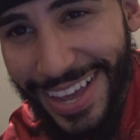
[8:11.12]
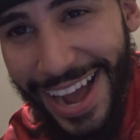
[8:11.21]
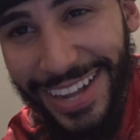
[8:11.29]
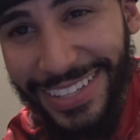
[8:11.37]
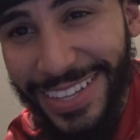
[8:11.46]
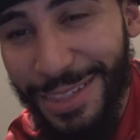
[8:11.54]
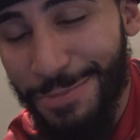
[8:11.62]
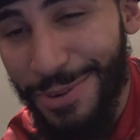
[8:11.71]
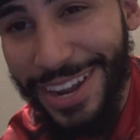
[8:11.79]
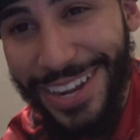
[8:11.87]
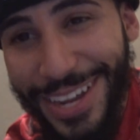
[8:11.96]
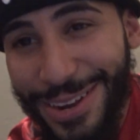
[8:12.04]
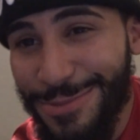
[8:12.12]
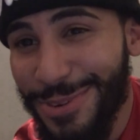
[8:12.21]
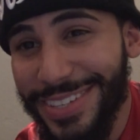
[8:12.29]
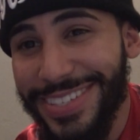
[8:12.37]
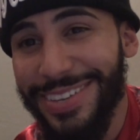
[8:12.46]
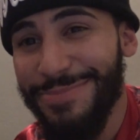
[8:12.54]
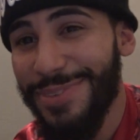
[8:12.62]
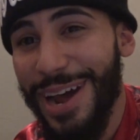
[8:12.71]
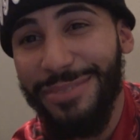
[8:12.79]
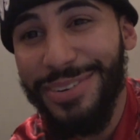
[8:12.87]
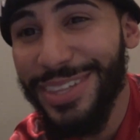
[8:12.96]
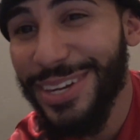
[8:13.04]
I did the prank. It was
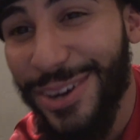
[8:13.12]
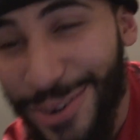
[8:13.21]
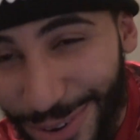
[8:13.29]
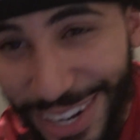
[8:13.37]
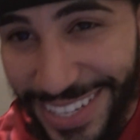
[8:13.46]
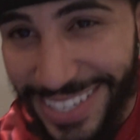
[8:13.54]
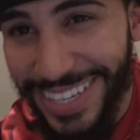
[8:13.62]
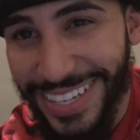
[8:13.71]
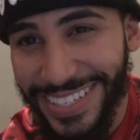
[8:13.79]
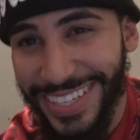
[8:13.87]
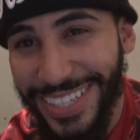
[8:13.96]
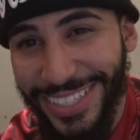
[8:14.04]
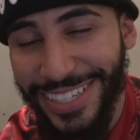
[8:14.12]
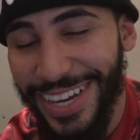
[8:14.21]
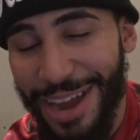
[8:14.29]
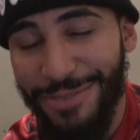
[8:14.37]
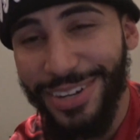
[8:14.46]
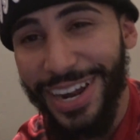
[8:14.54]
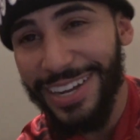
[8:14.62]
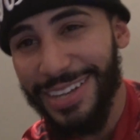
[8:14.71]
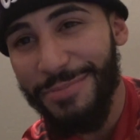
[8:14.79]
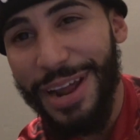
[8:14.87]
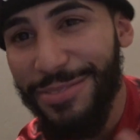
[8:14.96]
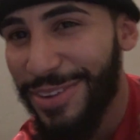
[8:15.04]
probably the craziest shit ever. Guys,
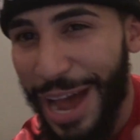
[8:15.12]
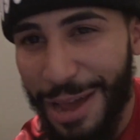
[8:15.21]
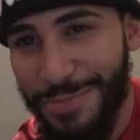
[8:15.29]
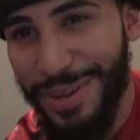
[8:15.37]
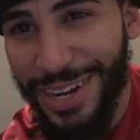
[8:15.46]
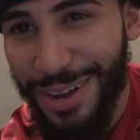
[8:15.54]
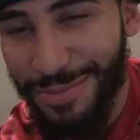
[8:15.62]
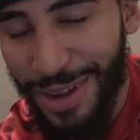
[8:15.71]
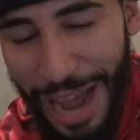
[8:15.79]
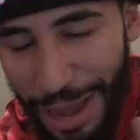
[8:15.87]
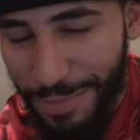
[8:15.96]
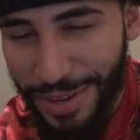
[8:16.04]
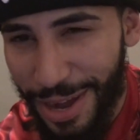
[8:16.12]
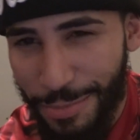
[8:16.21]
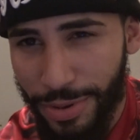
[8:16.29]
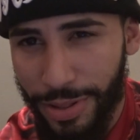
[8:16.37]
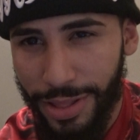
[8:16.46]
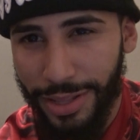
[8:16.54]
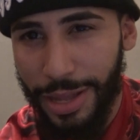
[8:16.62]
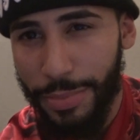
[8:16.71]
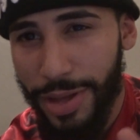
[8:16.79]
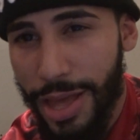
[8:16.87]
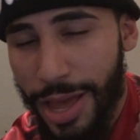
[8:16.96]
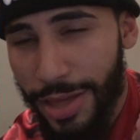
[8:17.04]
I'm not even hyping up hyping up enough like that,
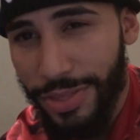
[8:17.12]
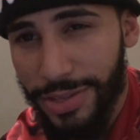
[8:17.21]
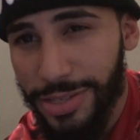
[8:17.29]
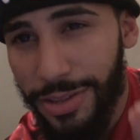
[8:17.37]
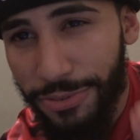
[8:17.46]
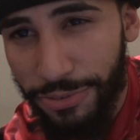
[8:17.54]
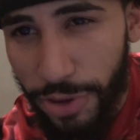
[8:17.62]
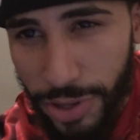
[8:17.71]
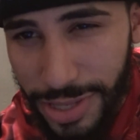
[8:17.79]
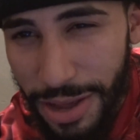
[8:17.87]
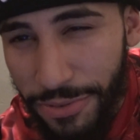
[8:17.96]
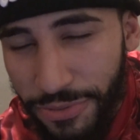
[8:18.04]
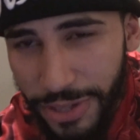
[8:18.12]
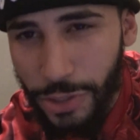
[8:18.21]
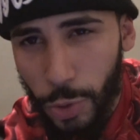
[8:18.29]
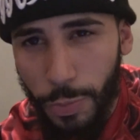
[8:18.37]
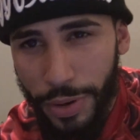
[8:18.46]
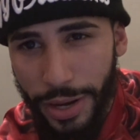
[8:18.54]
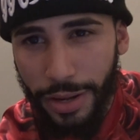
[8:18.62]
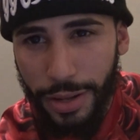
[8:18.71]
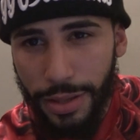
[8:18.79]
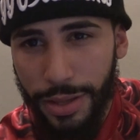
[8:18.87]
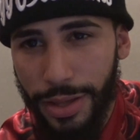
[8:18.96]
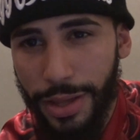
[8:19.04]
but this is the first official
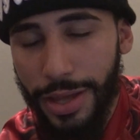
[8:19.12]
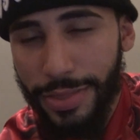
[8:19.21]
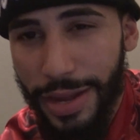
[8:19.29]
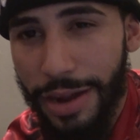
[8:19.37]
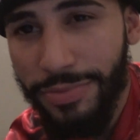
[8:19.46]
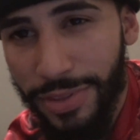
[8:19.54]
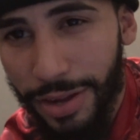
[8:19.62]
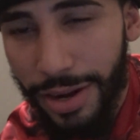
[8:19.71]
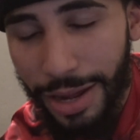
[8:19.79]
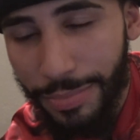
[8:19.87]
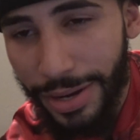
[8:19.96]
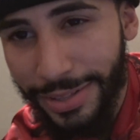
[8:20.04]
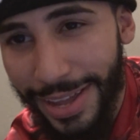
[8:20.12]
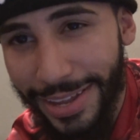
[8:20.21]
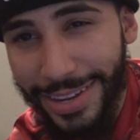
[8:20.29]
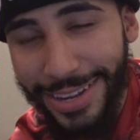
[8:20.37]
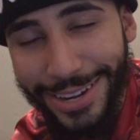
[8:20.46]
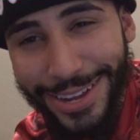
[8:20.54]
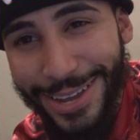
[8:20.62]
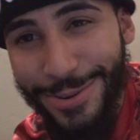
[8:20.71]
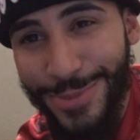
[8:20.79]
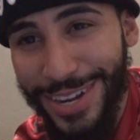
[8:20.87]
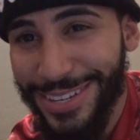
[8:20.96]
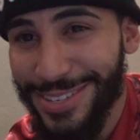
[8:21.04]
prank that I've done on my dad, and
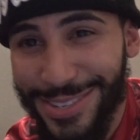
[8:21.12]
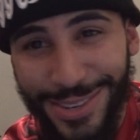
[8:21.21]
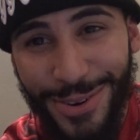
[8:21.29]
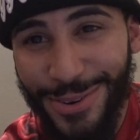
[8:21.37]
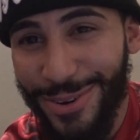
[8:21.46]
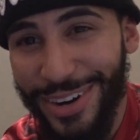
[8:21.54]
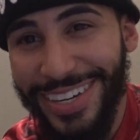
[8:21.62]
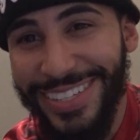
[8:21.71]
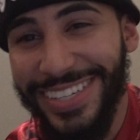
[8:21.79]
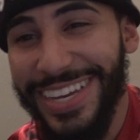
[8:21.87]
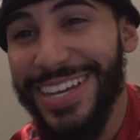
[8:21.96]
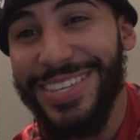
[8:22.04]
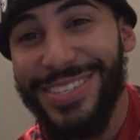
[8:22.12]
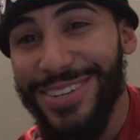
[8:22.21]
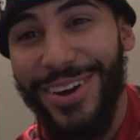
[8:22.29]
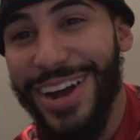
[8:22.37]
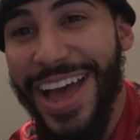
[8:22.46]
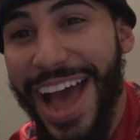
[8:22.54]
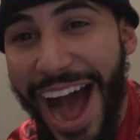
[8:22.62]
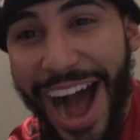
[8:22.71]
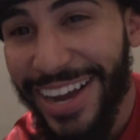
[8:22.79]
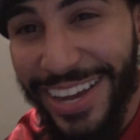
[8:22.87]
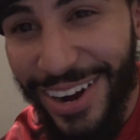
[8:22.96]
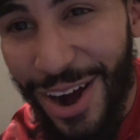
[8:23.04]
it went so crazy. It's so...
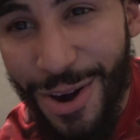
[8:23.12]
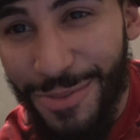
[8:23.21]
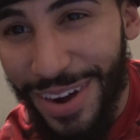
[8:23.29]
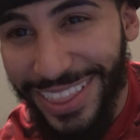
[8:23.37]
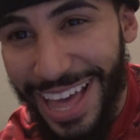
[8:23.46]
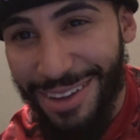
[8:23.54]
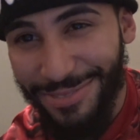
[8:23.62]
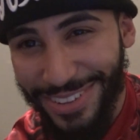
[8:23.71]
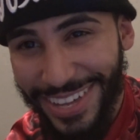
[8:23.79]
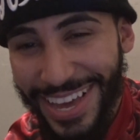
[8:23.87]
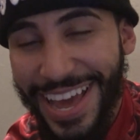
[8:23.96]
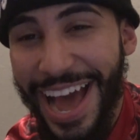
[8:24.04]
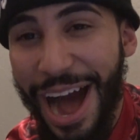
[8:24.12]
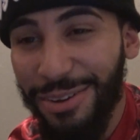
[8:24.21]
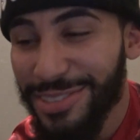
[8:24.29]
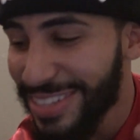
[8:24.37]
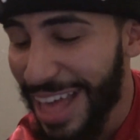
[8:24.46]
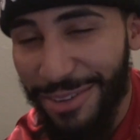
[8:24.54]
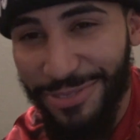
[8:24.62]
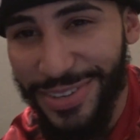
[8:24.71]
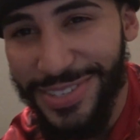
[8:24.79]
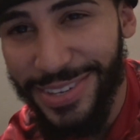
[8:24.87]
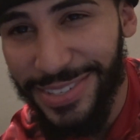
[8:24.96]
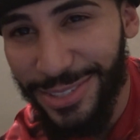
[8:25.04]
I couldn't hold my laugh. I was
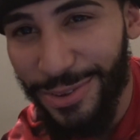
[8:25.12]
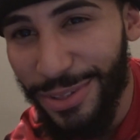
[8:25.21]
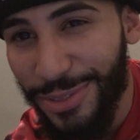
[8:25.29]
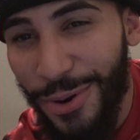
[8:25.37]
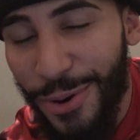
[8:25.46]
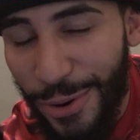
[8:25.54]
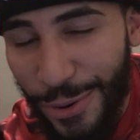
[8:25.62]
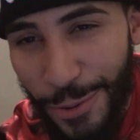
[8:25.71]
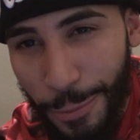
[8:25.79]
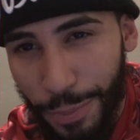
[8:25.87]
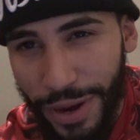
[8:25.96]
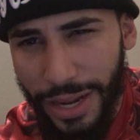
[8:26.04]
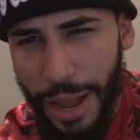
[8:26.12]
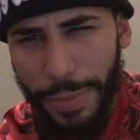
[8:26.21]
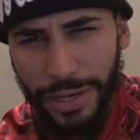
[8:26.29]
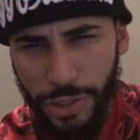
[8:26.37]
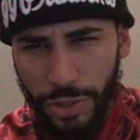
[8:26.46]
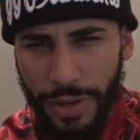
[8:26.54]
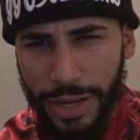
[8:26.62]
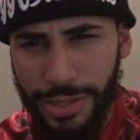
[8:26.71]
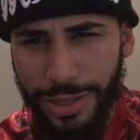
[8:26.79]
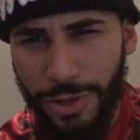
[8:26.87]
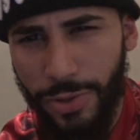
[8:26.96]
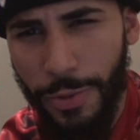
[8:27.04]
laughing seriously throughout the whole prank. I might show you guys
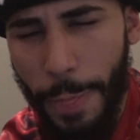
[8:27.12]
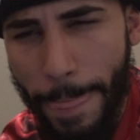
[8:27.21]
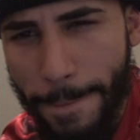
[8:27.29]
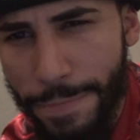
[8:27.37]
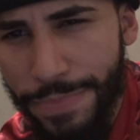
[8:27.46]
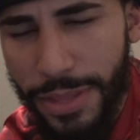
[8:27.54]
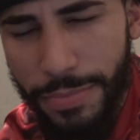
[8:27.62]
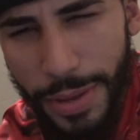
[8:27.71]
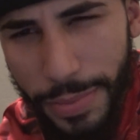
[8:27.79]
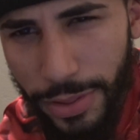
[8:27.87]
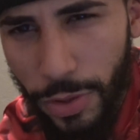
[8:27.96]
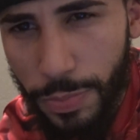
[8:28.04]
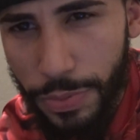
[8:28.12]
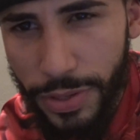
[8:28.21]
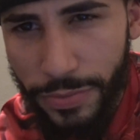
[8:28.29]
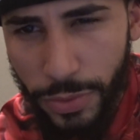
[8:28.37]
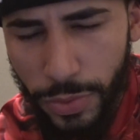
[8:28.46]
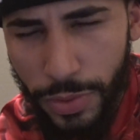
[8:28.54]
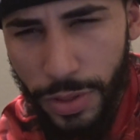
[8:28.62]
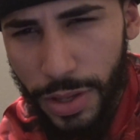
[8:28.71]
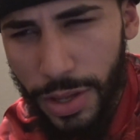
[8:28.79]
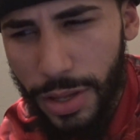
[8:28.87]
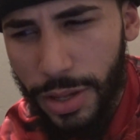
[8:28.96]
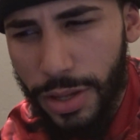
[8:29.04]
a little... maybe a little preview
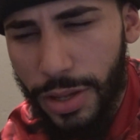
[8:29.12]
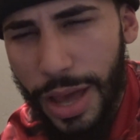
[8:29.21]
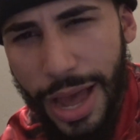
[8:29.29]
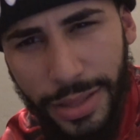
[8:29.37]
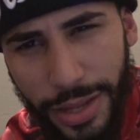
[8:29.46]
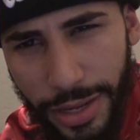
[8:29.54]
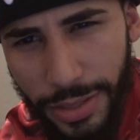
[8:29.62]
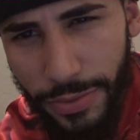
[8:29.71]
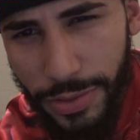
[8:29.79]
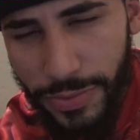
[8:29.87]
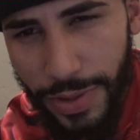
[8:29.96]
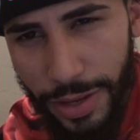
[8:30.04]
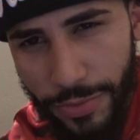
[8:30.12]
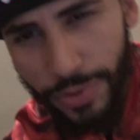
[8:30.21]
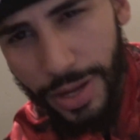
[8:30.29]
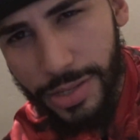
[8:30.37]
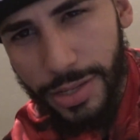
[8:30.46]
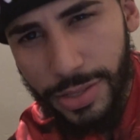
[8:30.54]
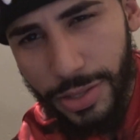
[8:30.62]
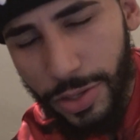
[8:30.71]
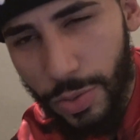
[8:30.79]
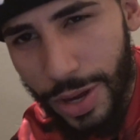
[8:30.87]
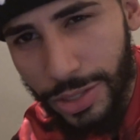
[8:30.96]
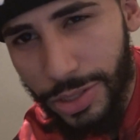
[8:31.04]
at the end of this vlog if you guys
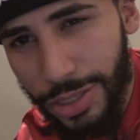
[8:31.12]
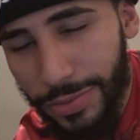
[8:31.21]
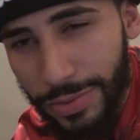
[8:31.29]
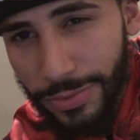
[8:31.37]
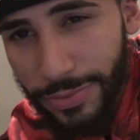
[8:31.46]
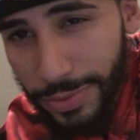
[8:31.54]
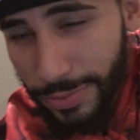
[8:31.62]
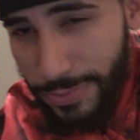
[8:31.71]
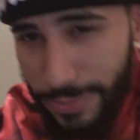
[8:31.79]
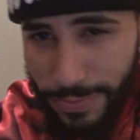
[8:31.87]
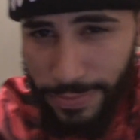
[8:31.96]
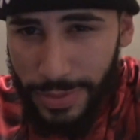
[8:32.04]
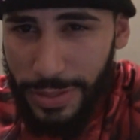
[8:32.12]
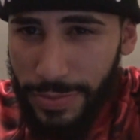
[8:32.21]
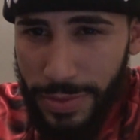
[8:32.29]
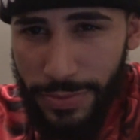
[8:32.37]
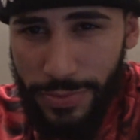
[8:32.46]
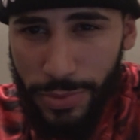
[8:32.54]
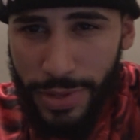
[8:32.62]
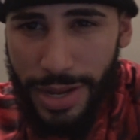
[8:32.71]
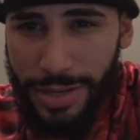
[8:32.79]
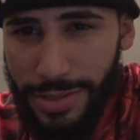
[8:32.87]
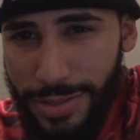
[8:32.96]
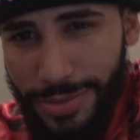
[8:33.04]
continue to watch it, even if it, even if you
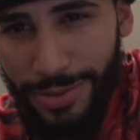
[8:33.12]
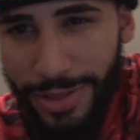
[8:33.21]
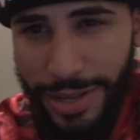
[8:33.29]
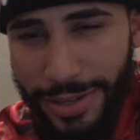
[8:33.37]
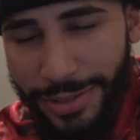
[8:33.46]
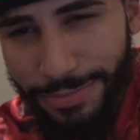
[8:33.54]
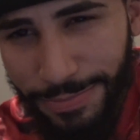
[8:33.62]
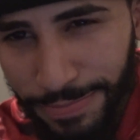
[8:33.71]
guys are like...